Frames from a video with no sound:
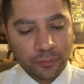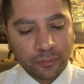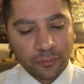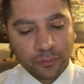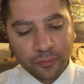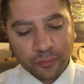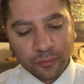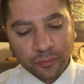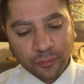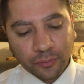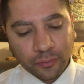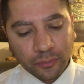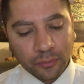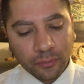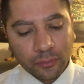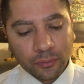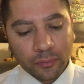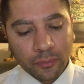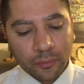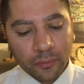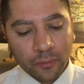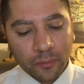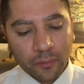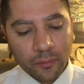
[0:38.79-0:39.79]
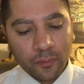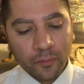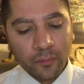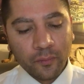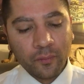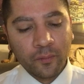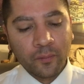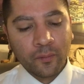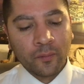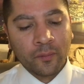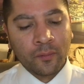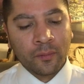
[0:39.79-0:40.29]

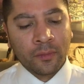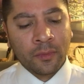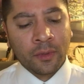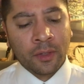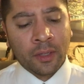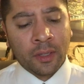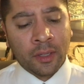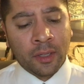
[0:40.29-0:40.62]
Nobody speaks.